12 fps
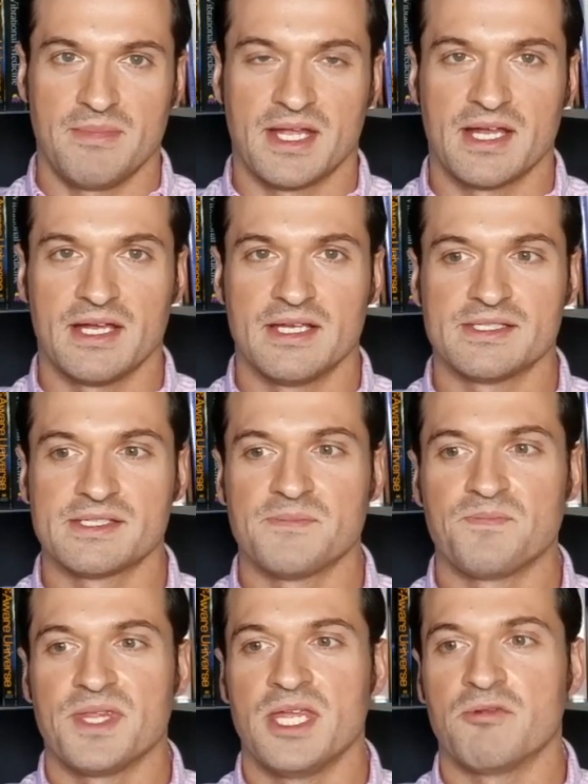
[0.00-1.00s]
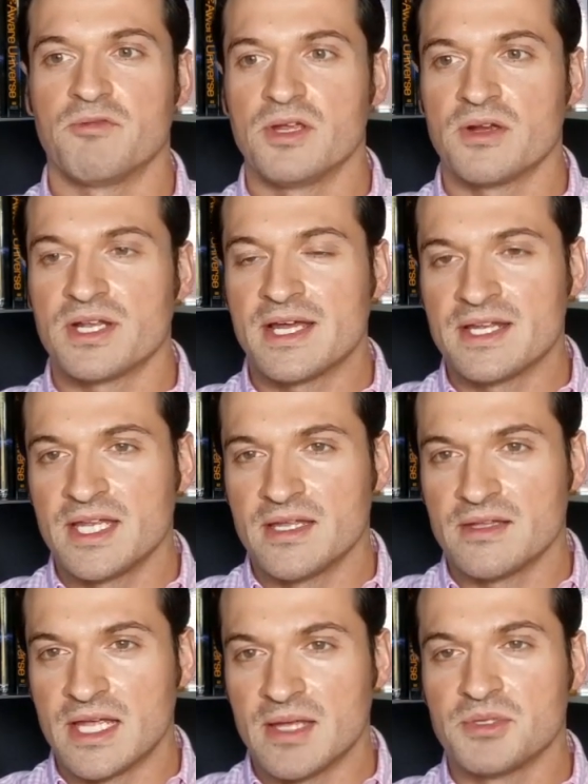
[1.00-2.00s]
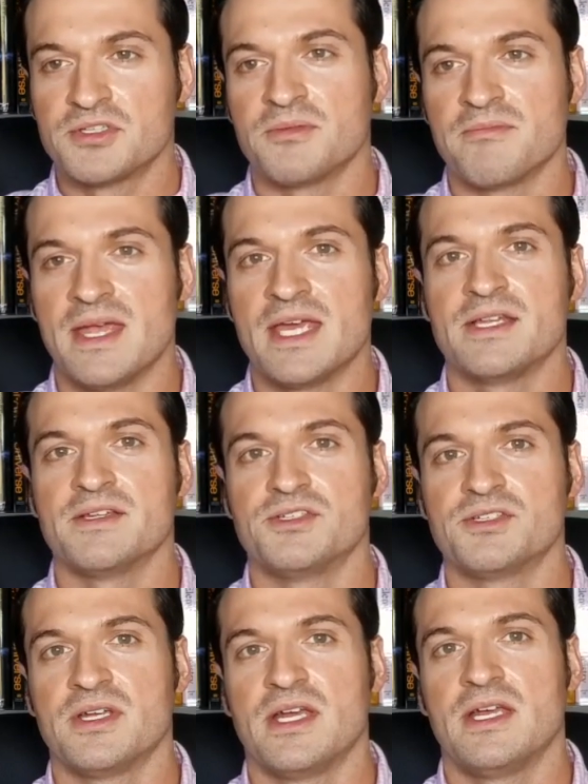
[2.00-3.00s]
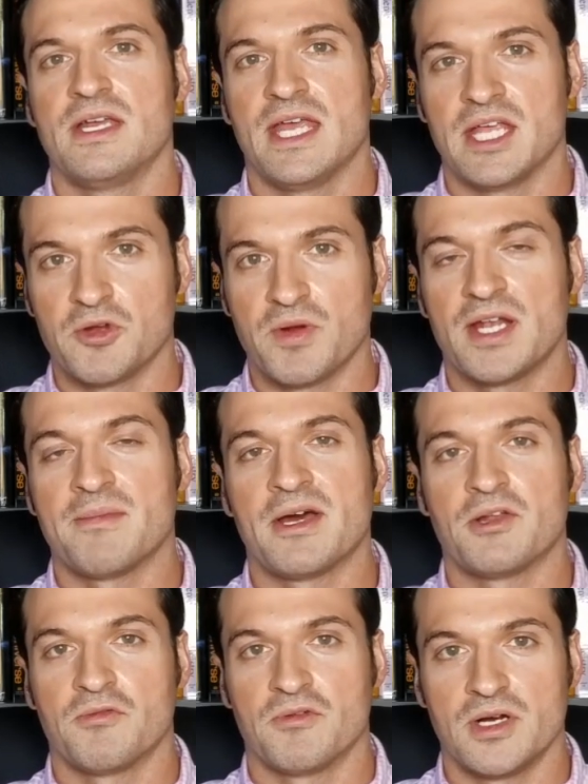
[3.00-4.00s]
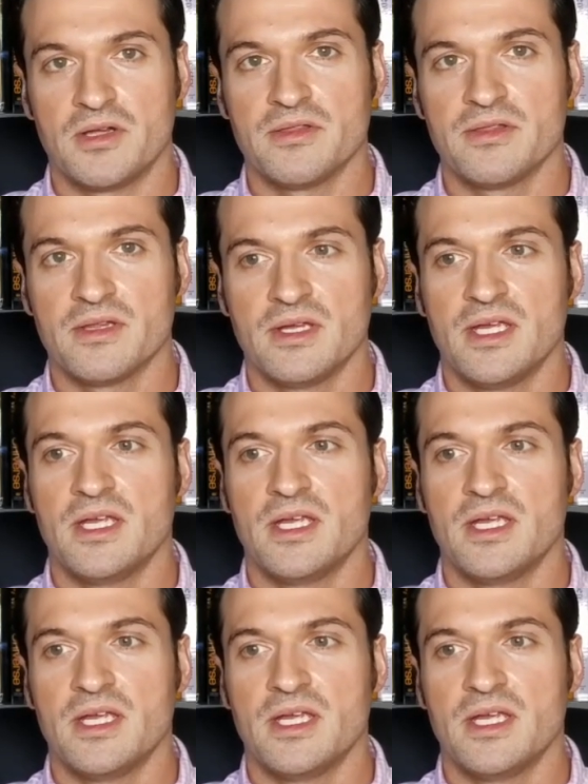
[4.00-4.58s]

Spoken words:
because if we are not able to manage a great amount of wealth,